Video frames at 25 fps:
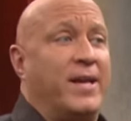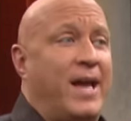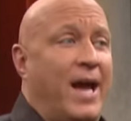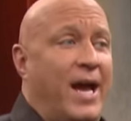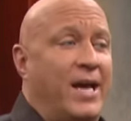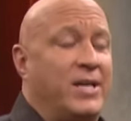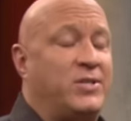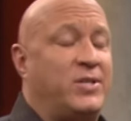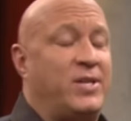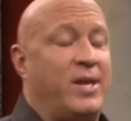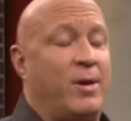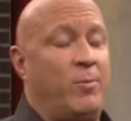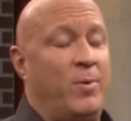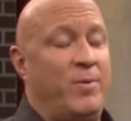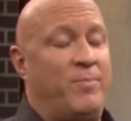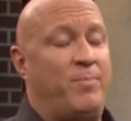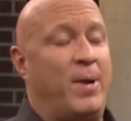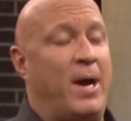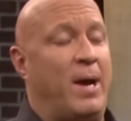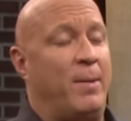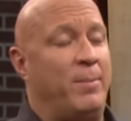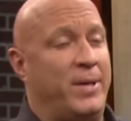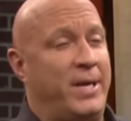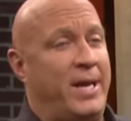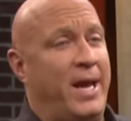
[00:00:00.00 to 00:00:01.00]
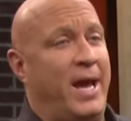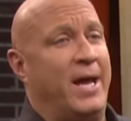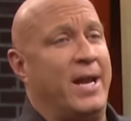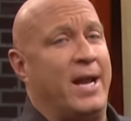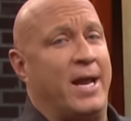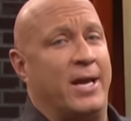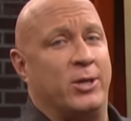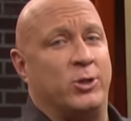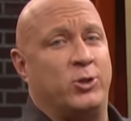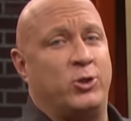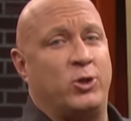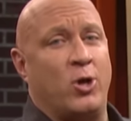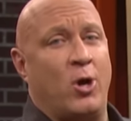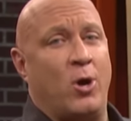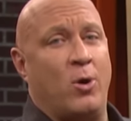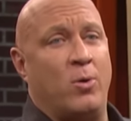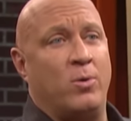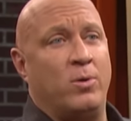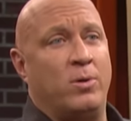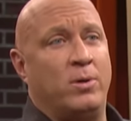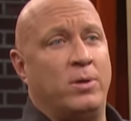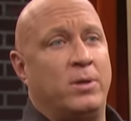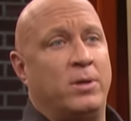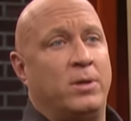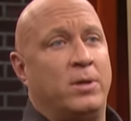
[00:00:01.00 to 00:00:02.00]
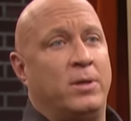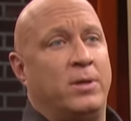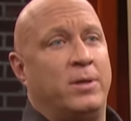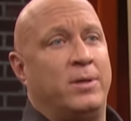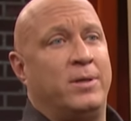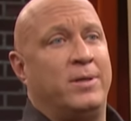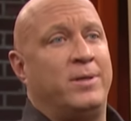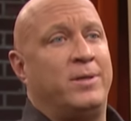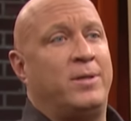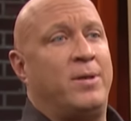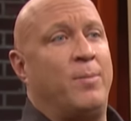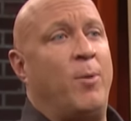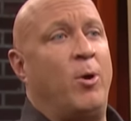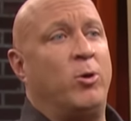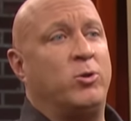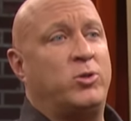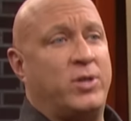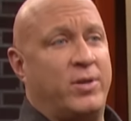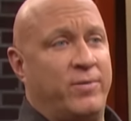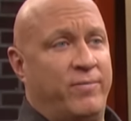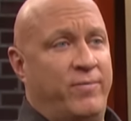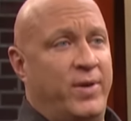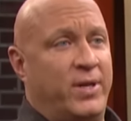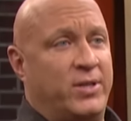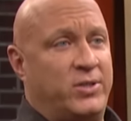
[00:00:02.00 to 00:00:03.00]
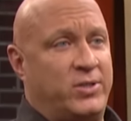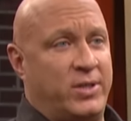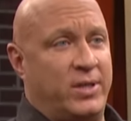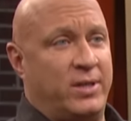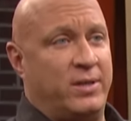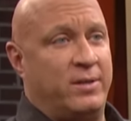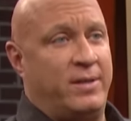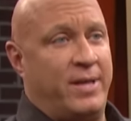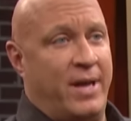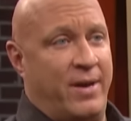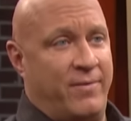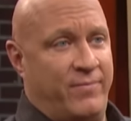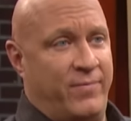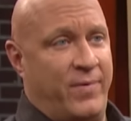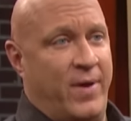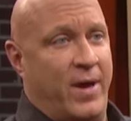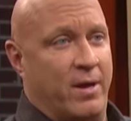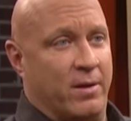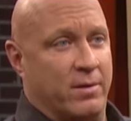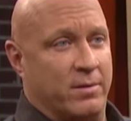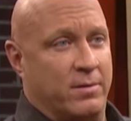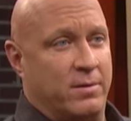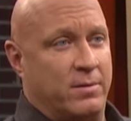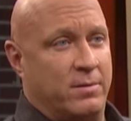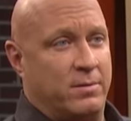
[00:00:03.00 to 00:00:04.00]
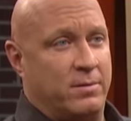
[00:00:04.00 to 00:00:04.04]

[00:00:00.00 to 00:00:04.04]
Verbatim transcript: guys that we probably had on the show, the most convincing that failed.